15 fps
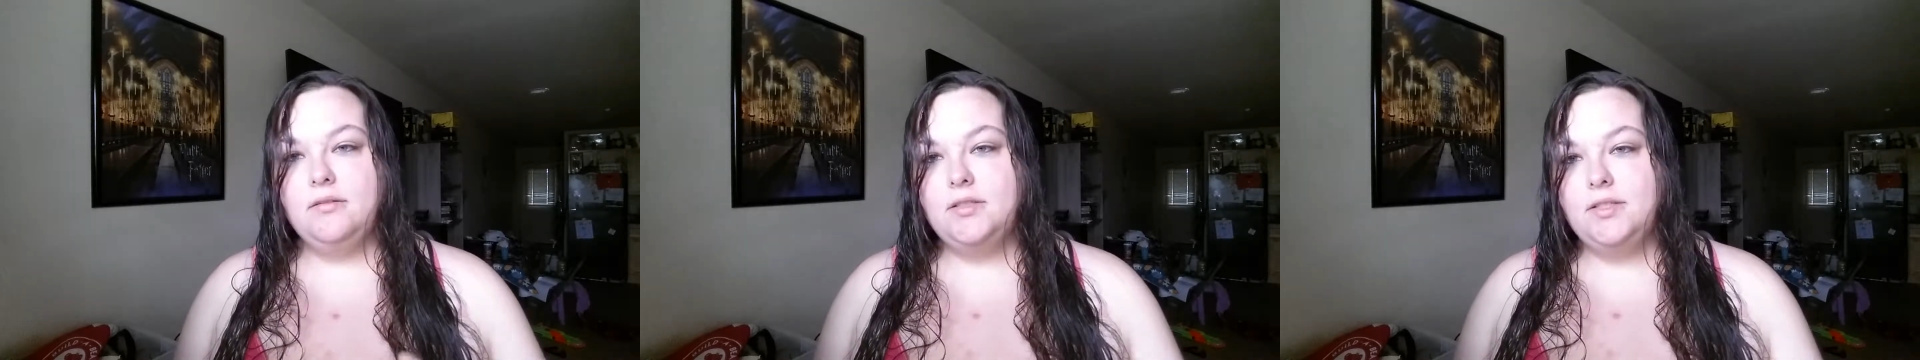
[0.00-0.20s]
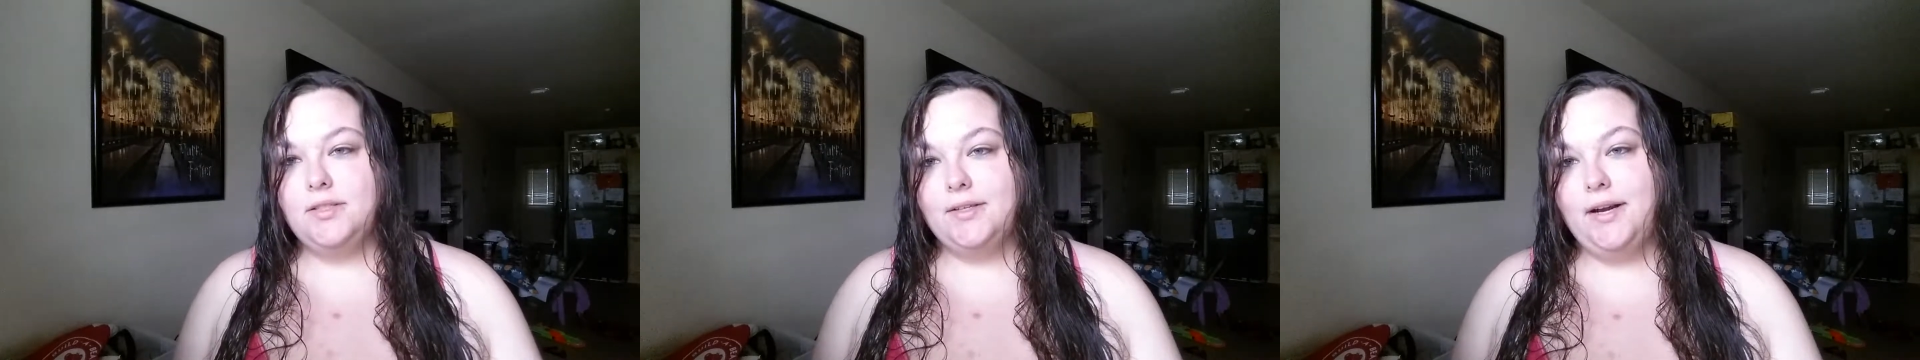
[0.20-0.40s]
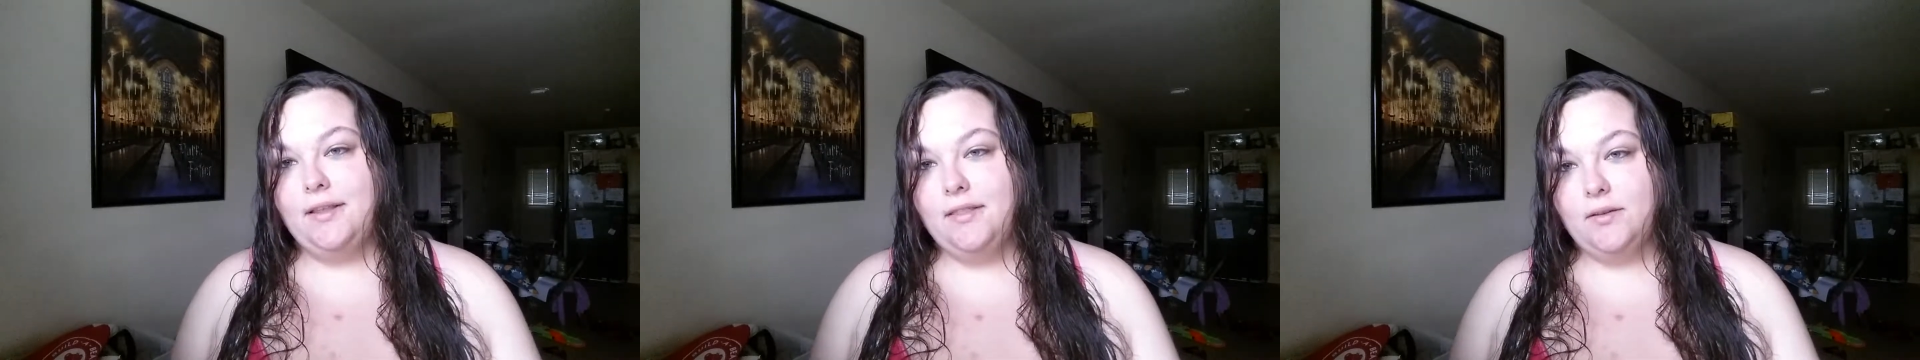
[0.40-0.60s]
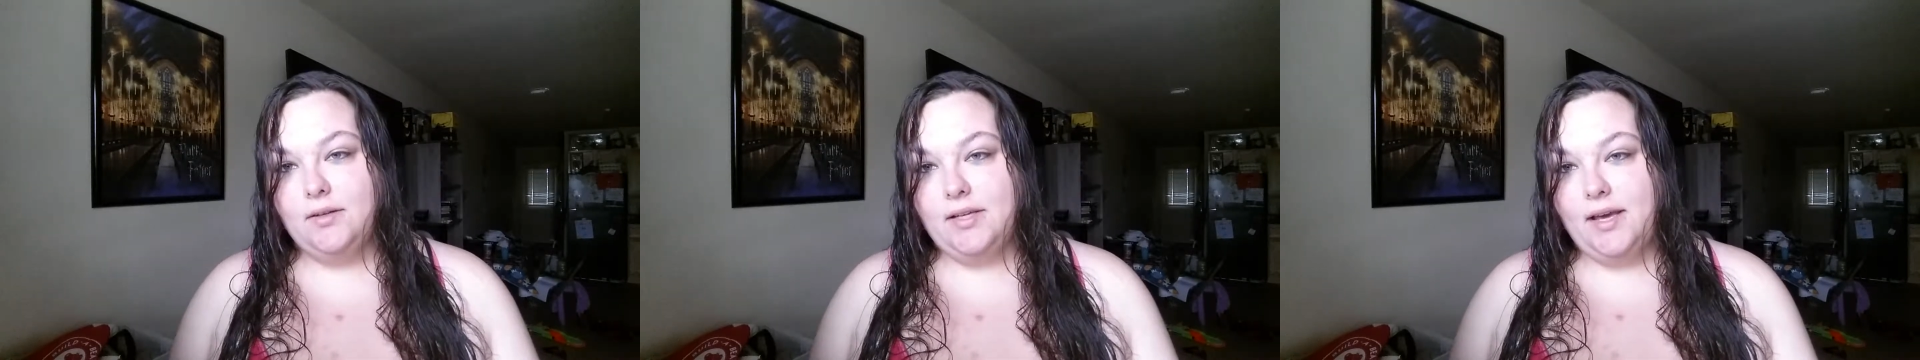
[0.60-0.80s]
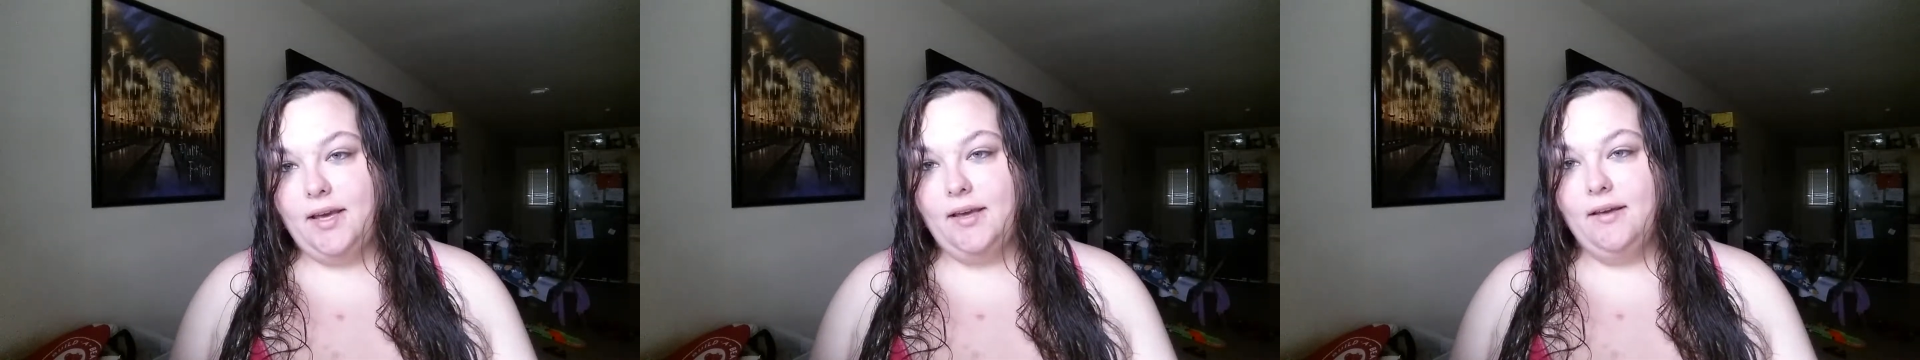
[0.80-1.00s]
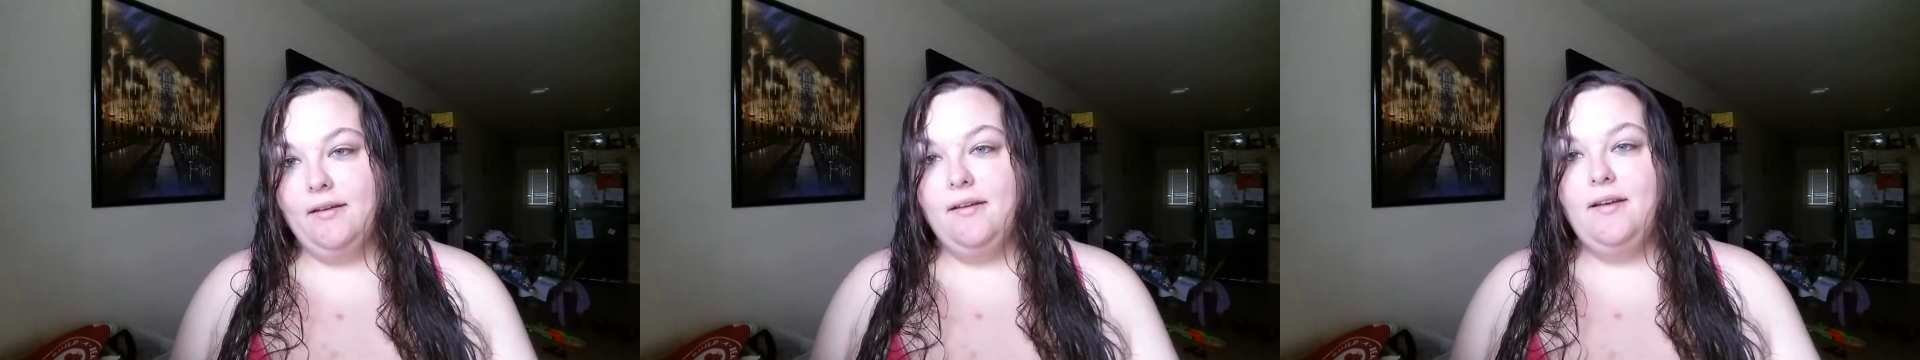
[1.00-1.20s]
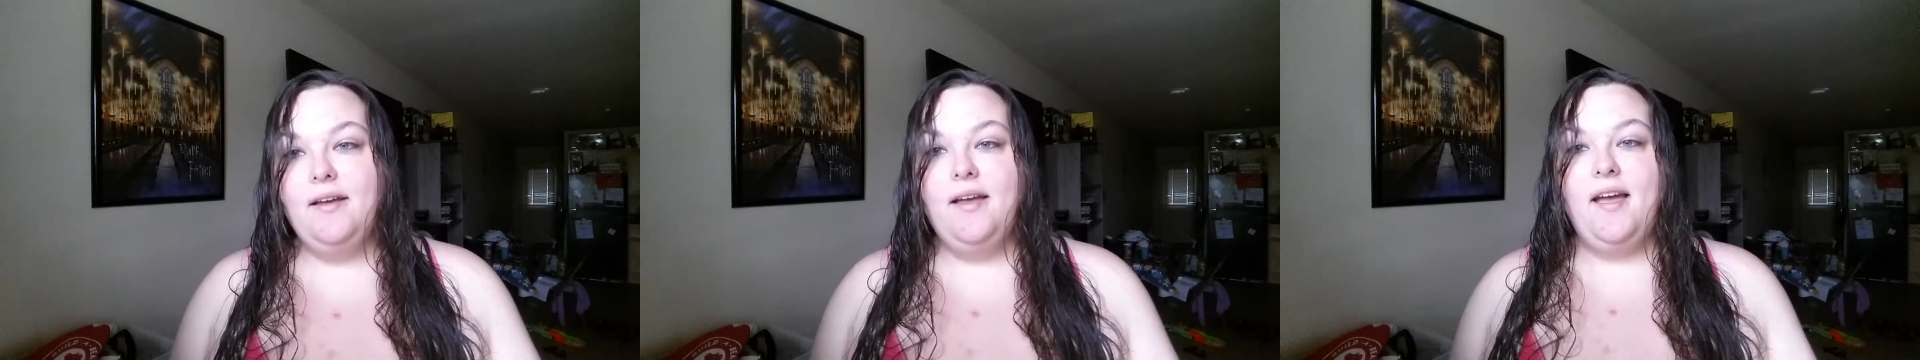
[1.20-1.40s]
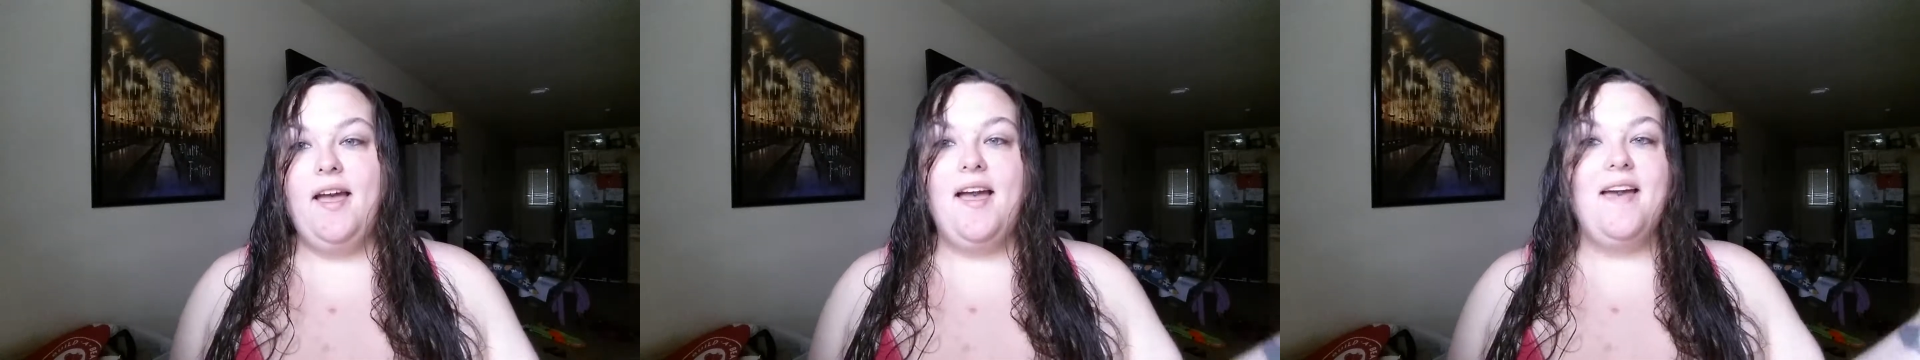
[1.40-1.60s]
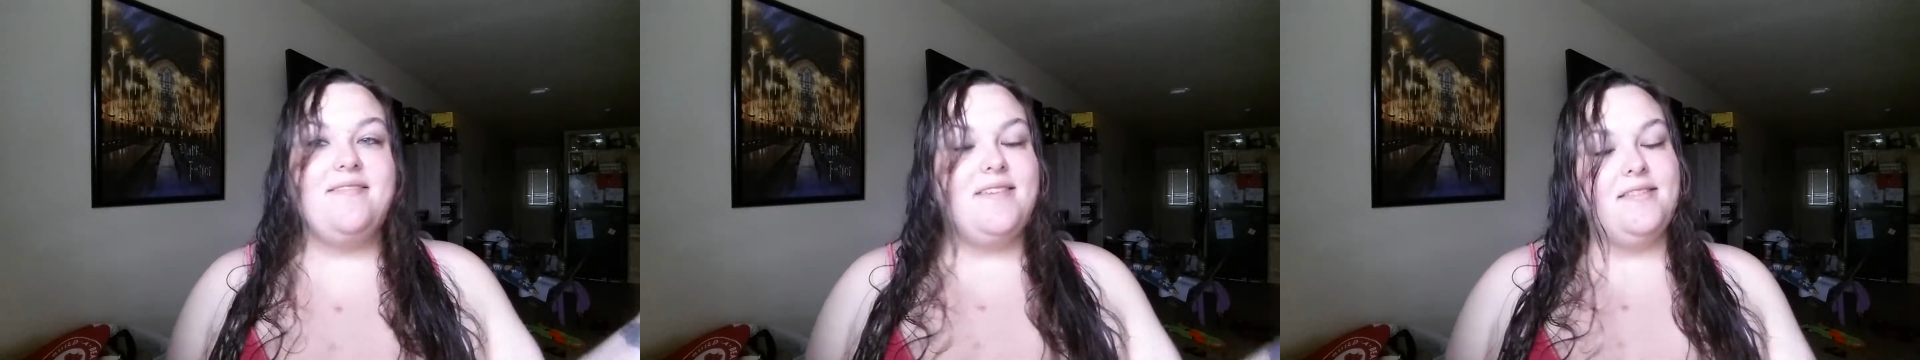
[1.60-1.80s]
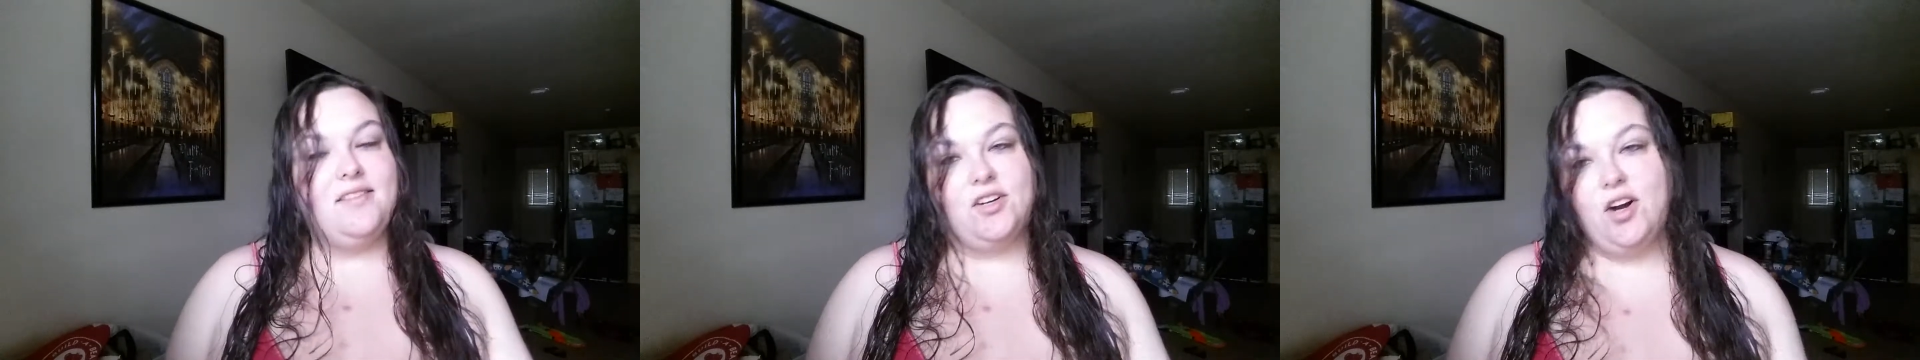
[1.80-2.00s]
during the day
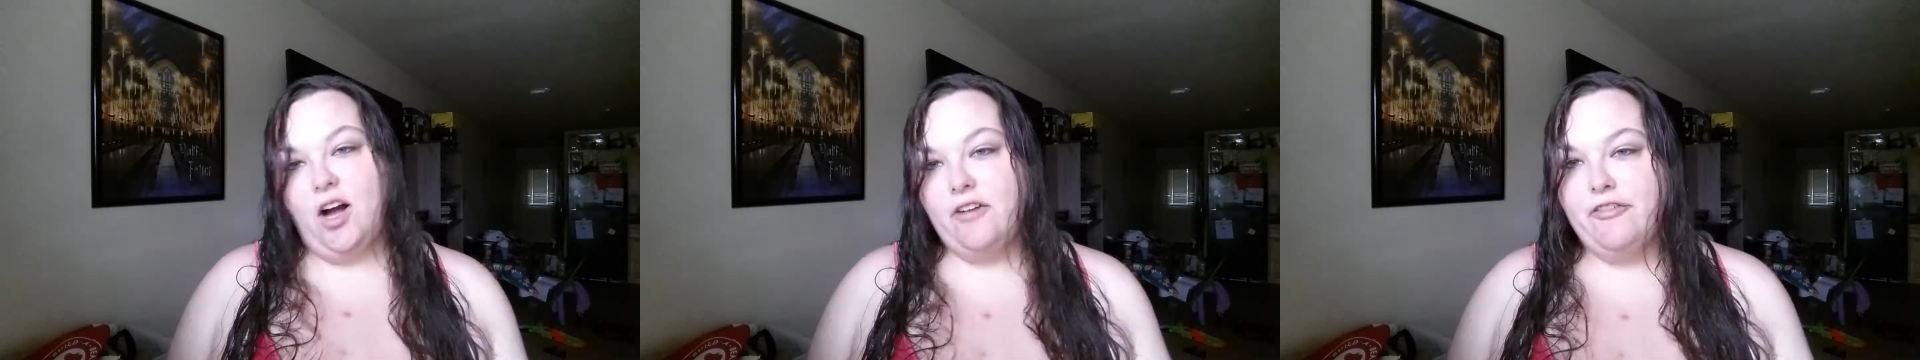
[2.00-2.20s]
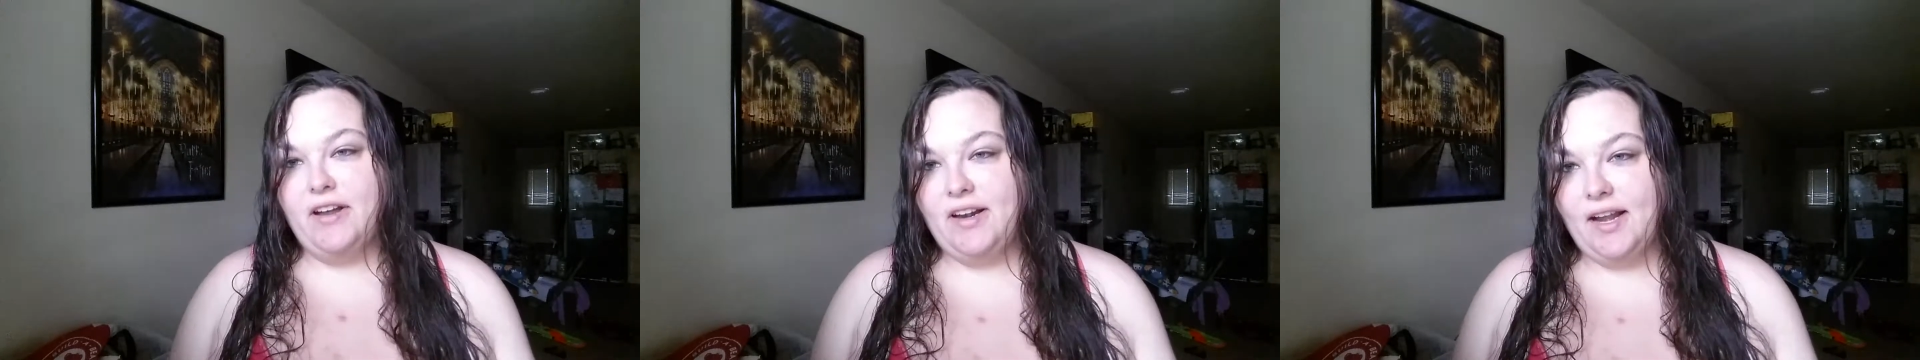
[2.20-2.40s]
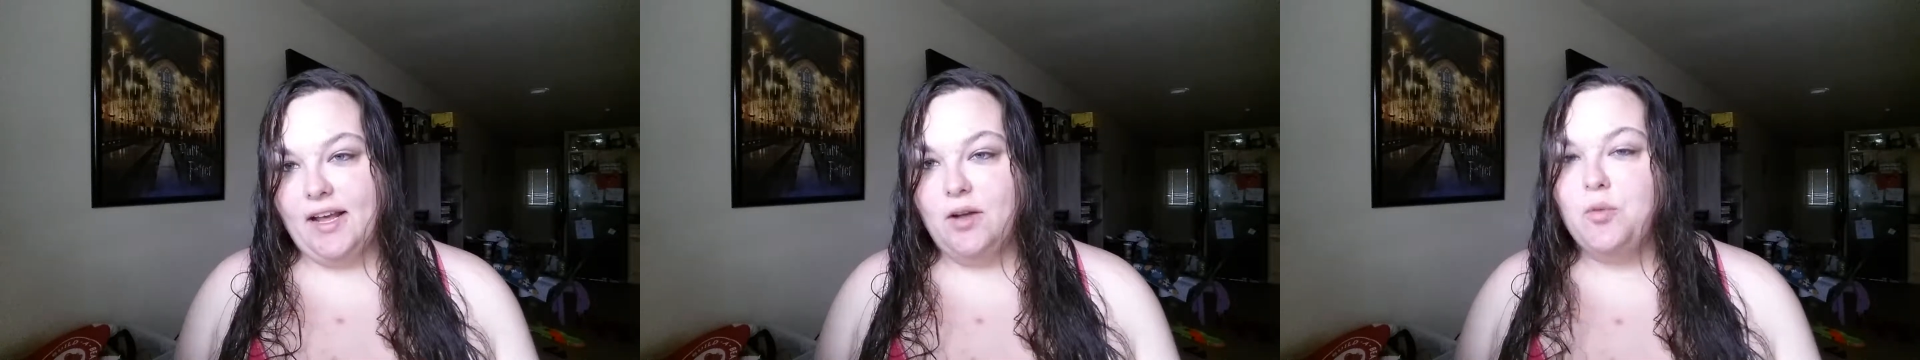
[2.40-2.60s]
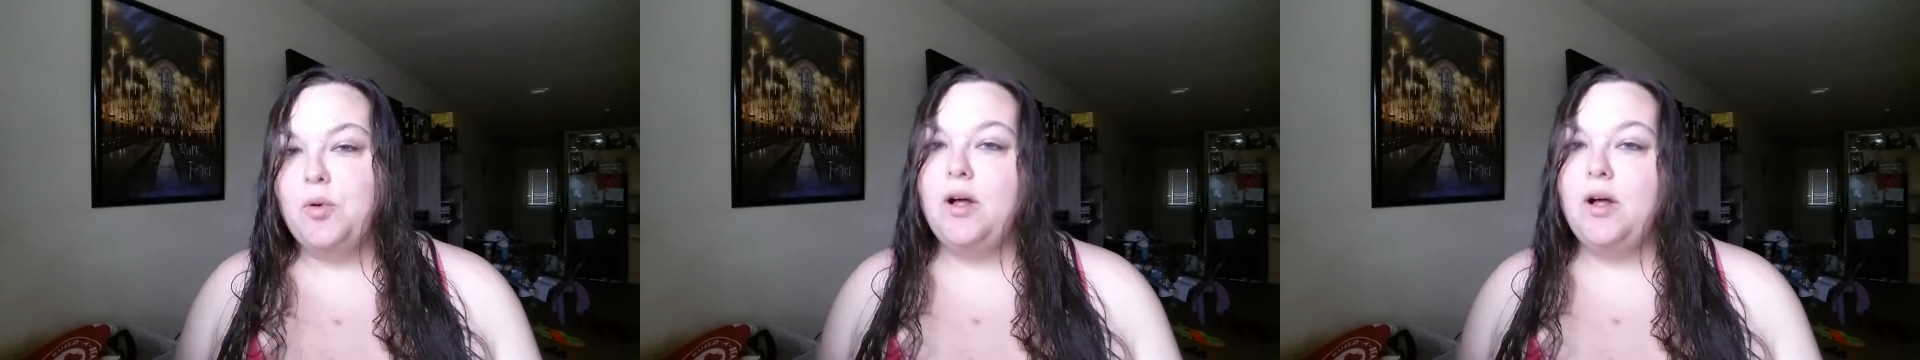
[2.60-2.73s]
and then they're off at night.